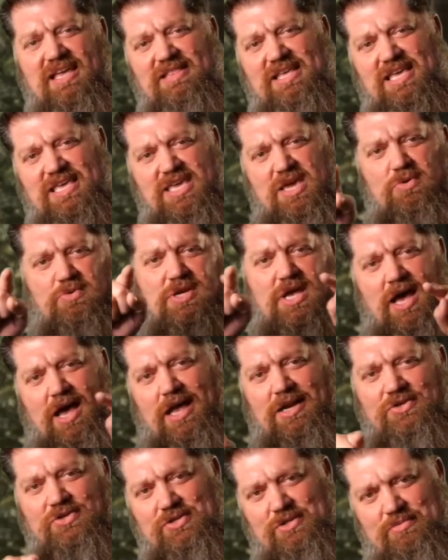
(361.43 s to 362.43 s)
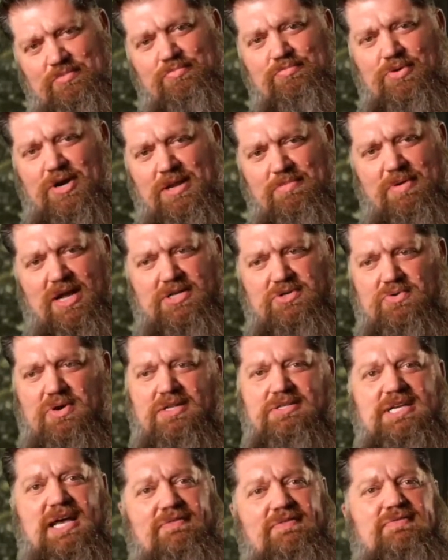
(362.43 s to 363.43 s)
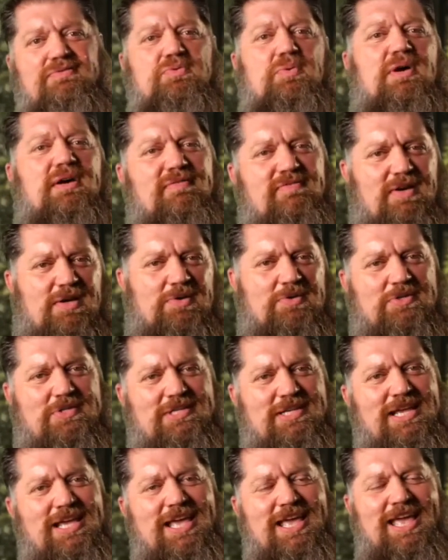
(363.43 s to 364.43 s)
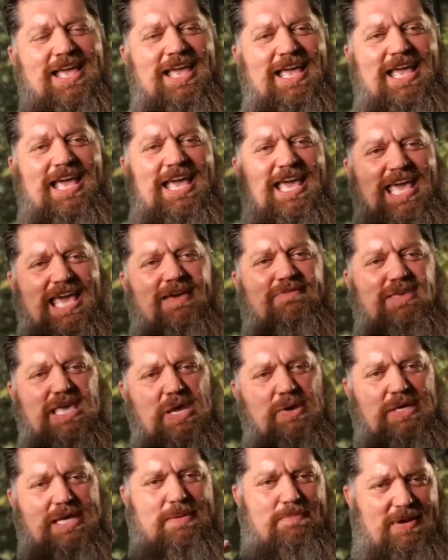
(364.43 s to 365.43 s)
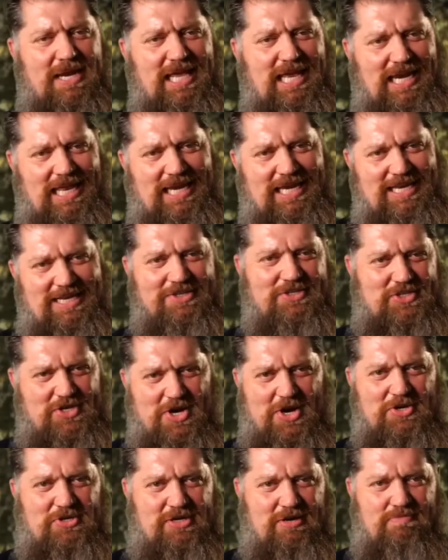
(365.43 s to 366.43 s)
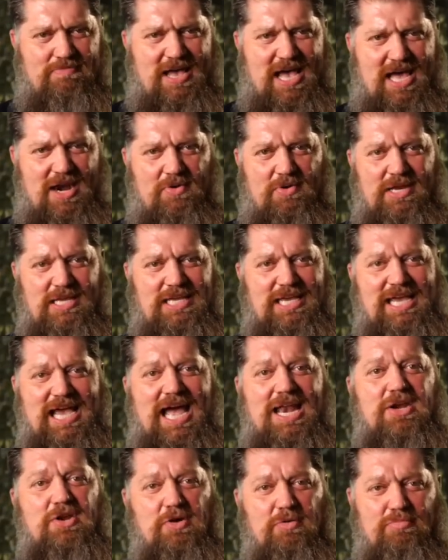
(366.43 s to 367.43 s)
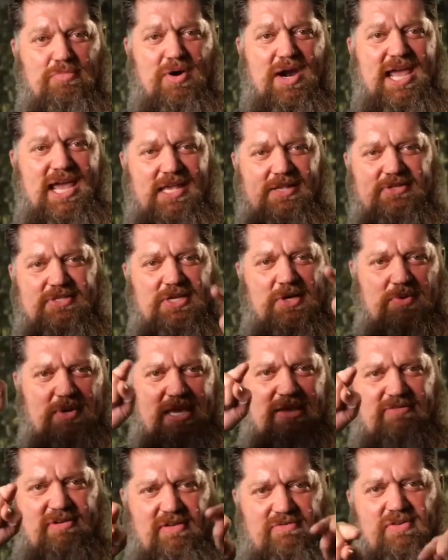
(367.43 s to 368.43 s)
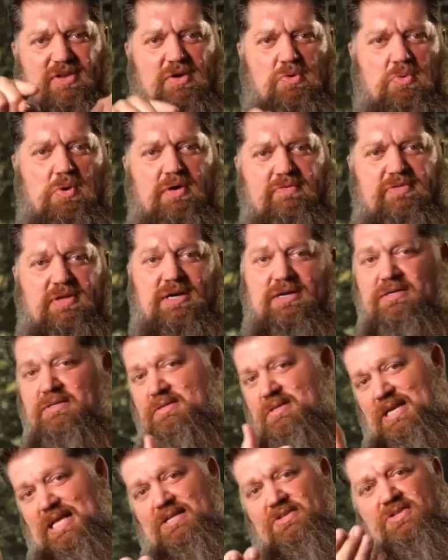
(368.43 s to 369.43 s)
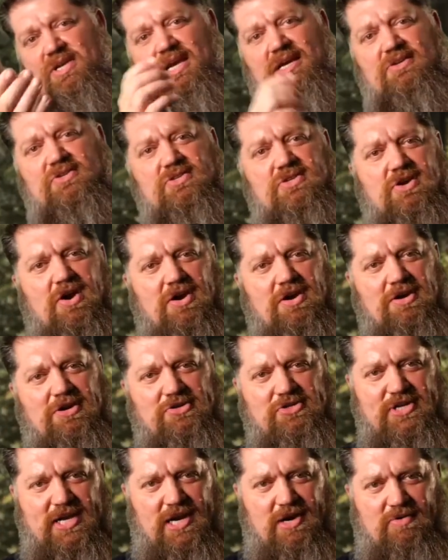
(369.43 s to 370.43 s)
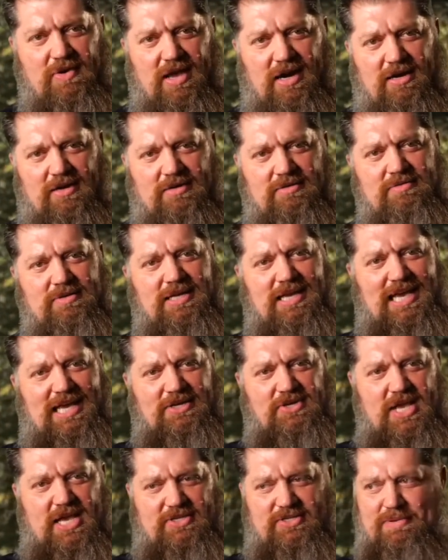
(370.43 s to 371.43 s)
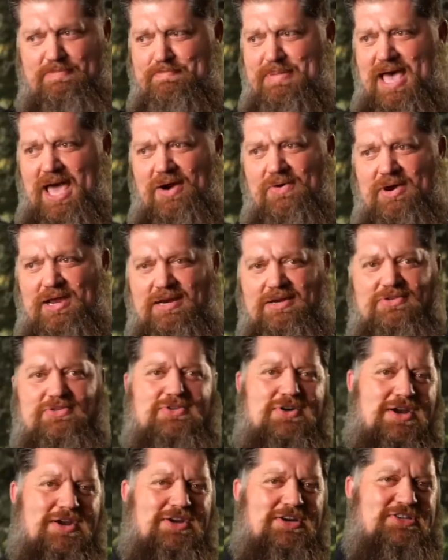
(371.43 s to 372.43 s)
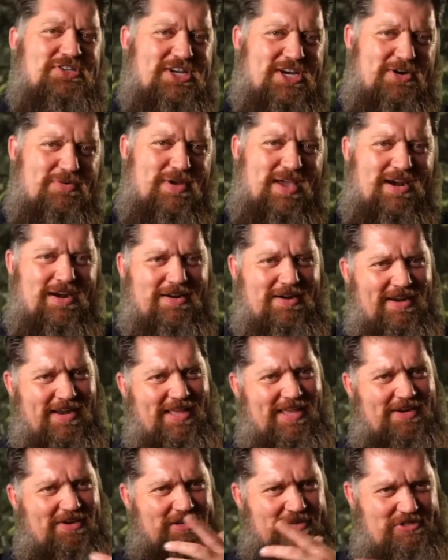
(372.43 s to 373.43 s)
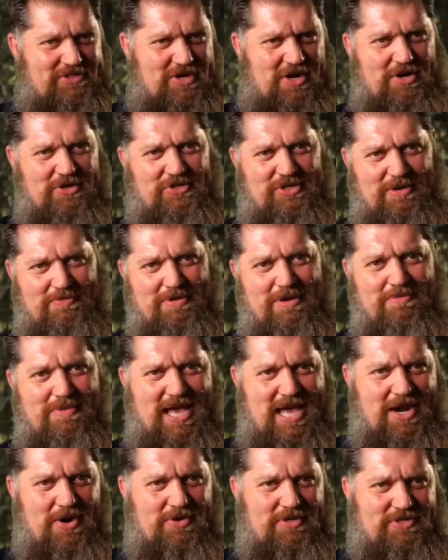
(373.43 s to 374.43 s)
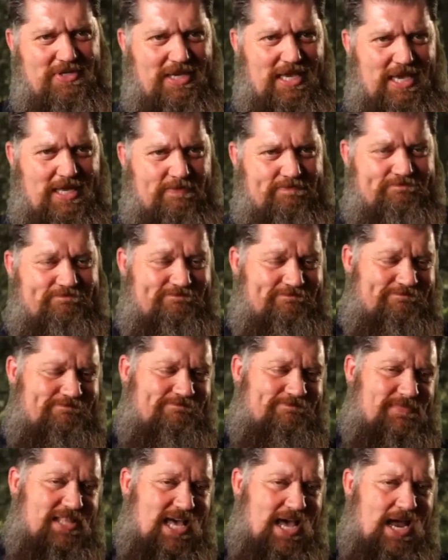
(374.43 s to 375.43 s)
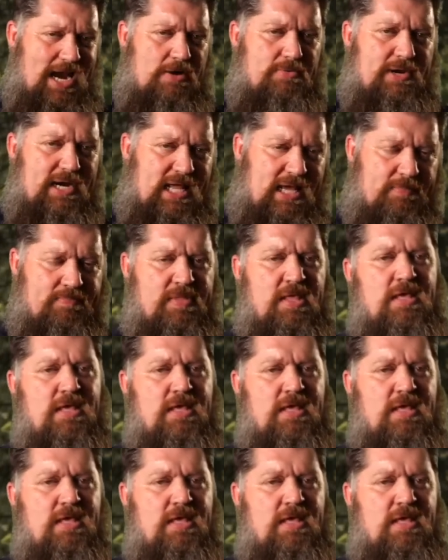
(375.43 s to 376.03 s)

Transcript: that you touch pretty much runs off of 12 volts. If you completely discharge your battery, you got no brain. So even if you go over there, let's say to start your generator, it takes a battery to start your generator to charge up your batteries again. Hmm, the irony.